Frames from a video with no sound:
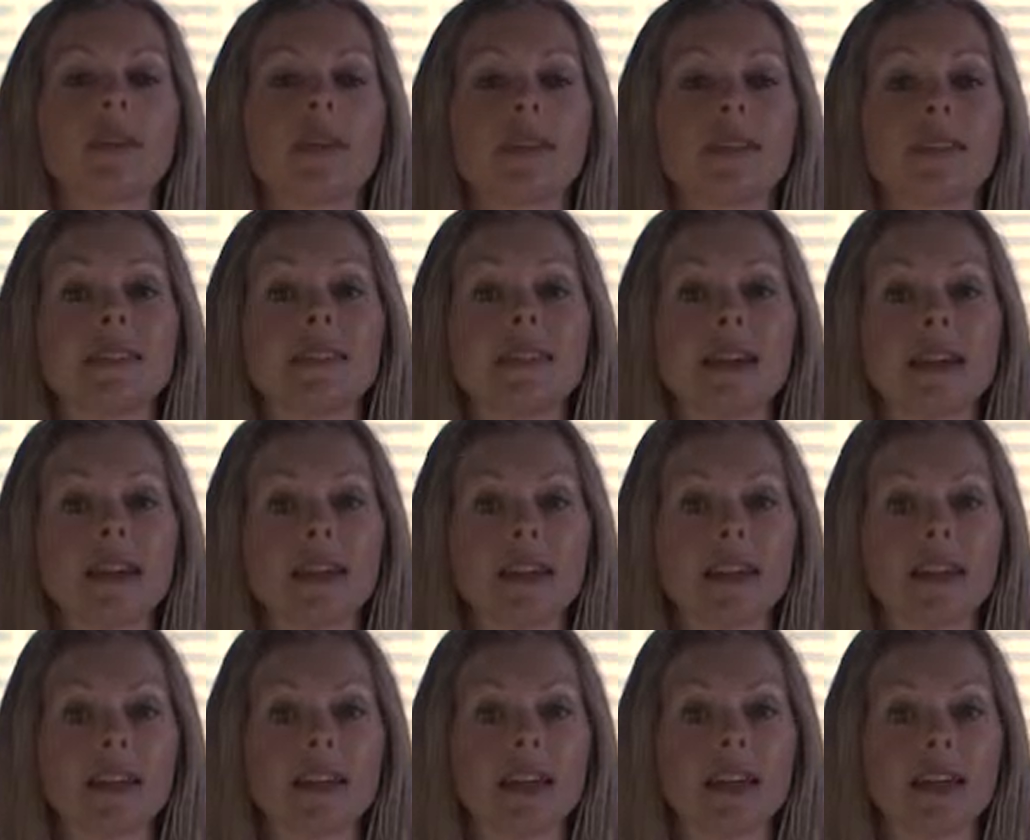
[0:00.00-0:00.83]

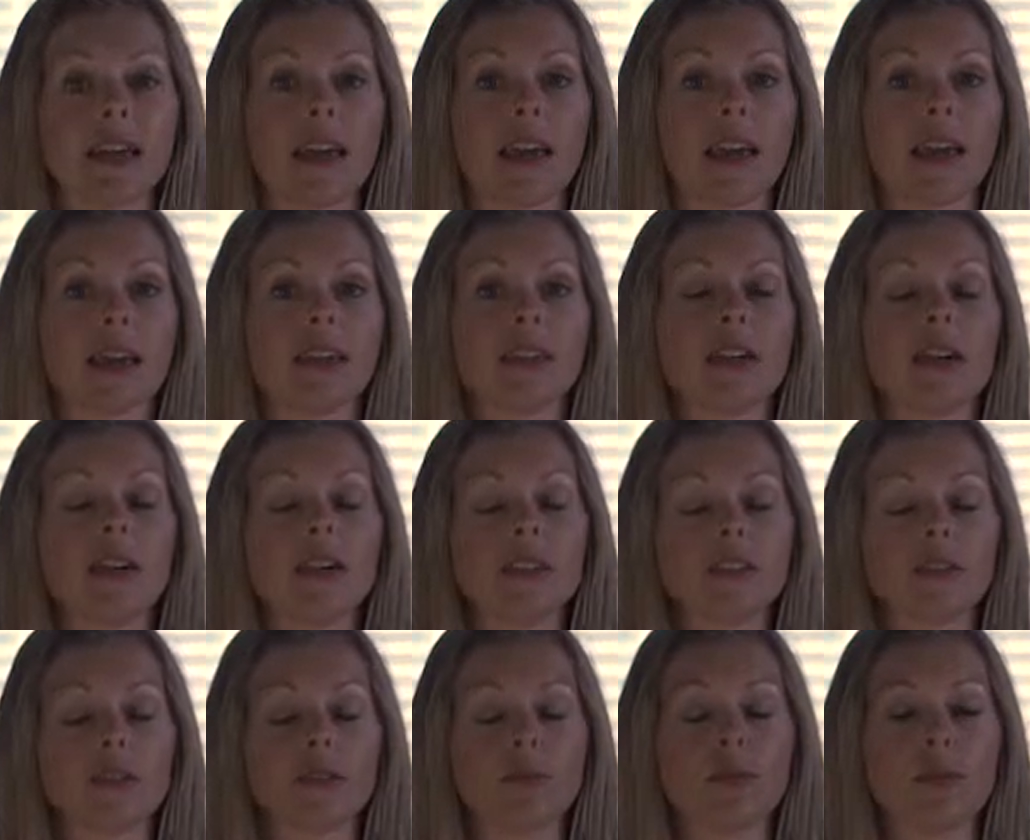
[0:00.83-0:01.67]
studying, and
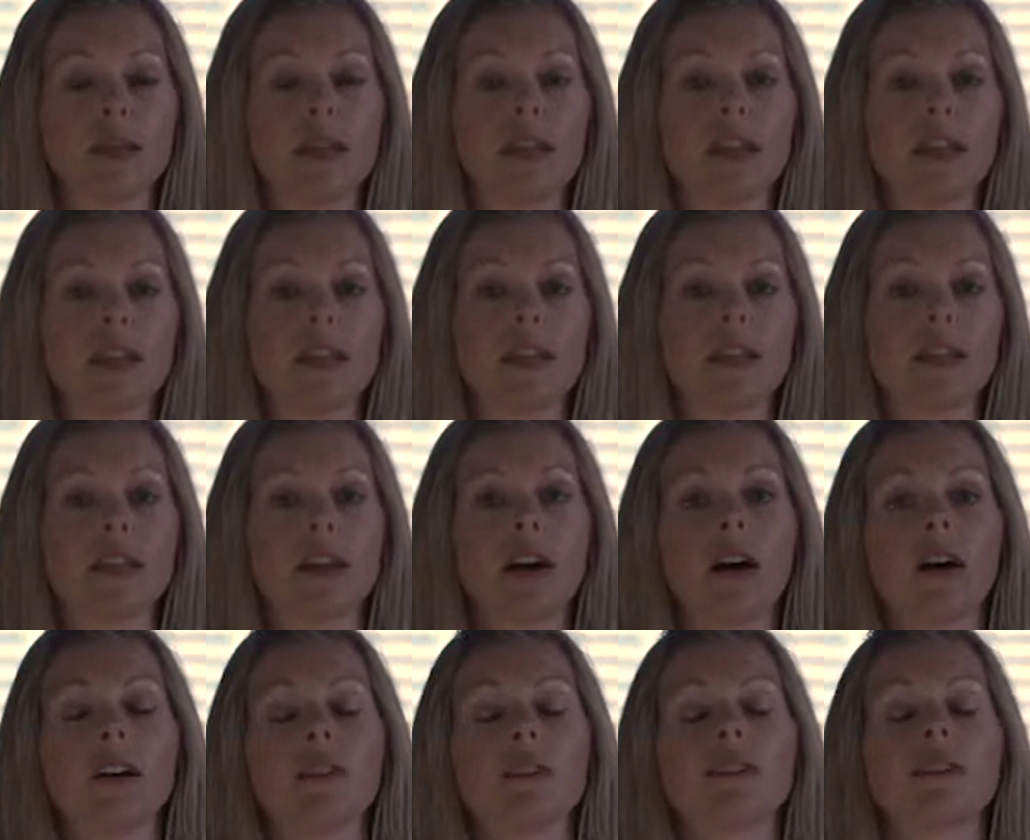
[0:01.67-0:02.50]
also being in
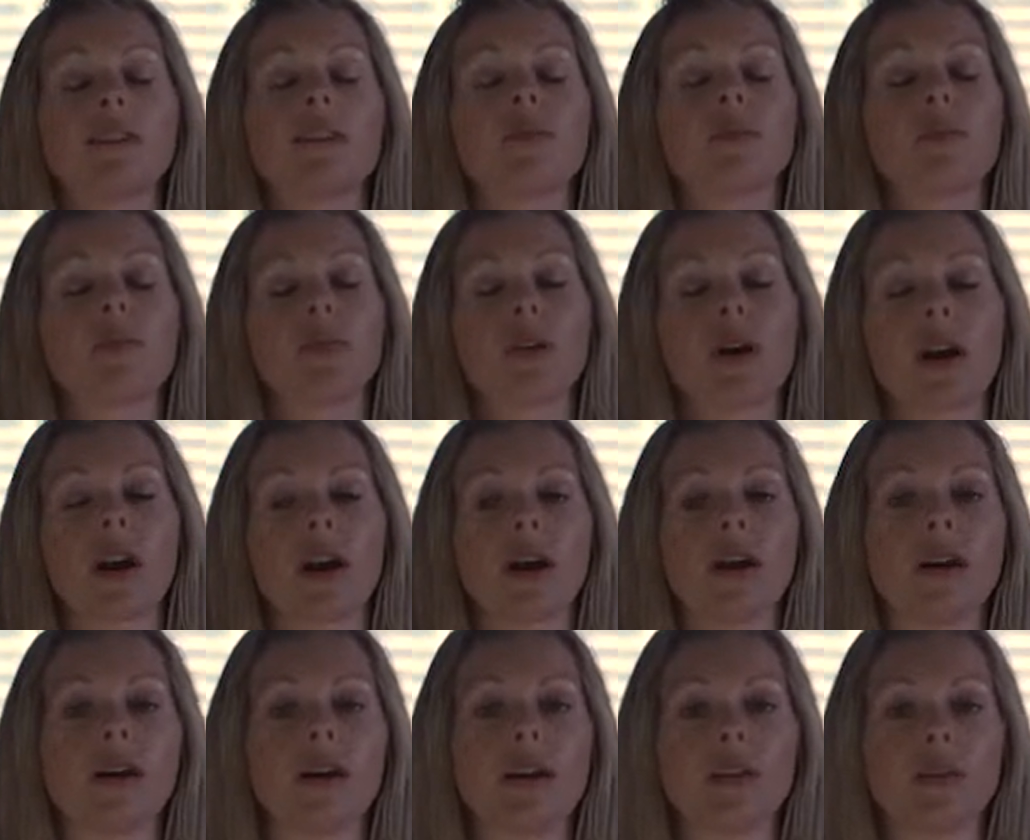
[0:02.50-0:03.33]
constant
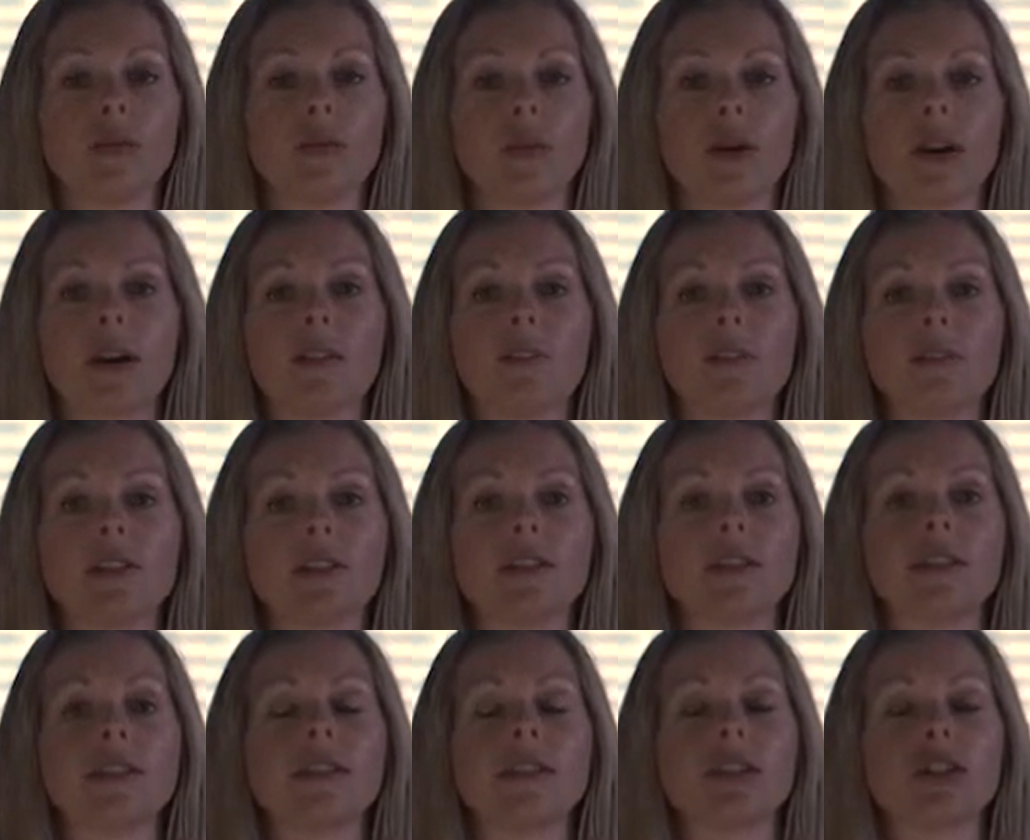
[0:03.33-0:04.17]
prayer in whatever
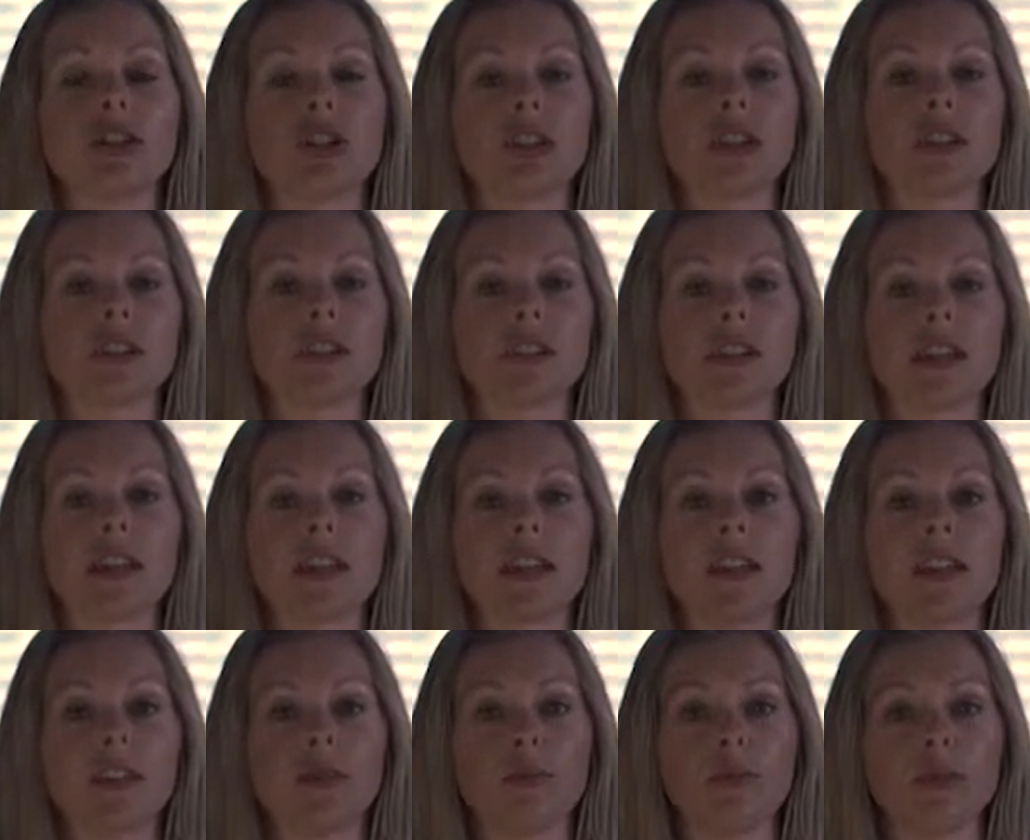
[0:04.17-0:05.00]
decisions that
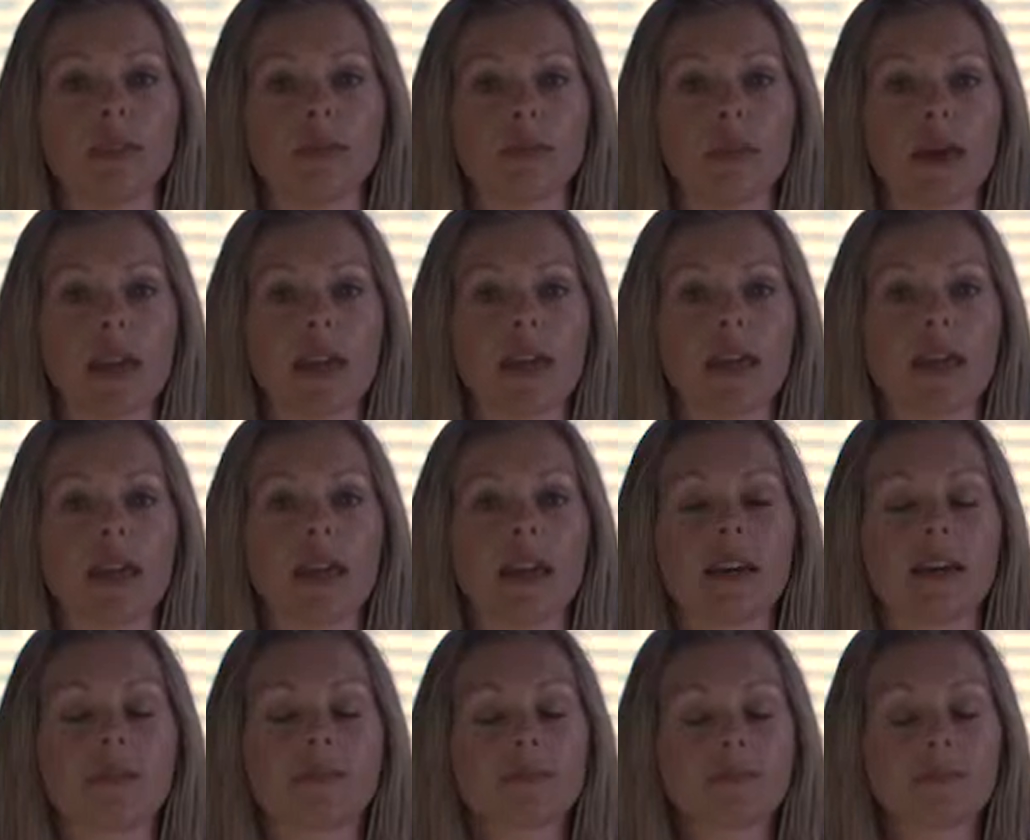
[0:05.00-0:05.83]
he was
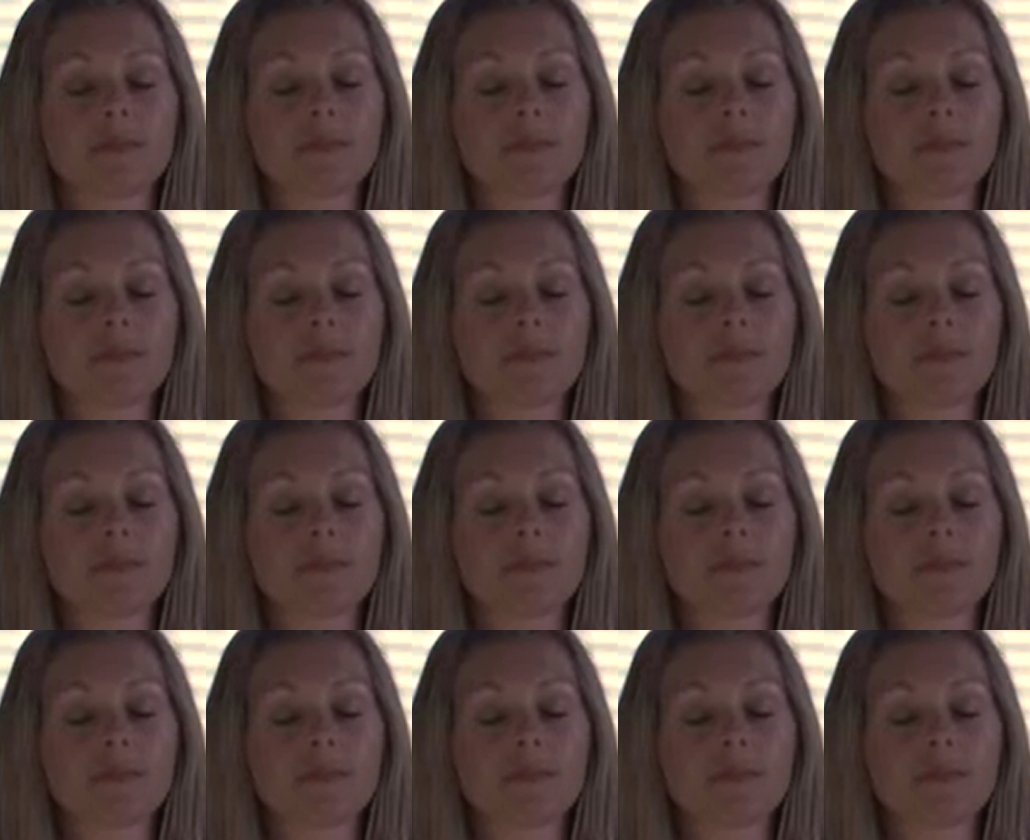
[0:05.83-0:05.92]
making.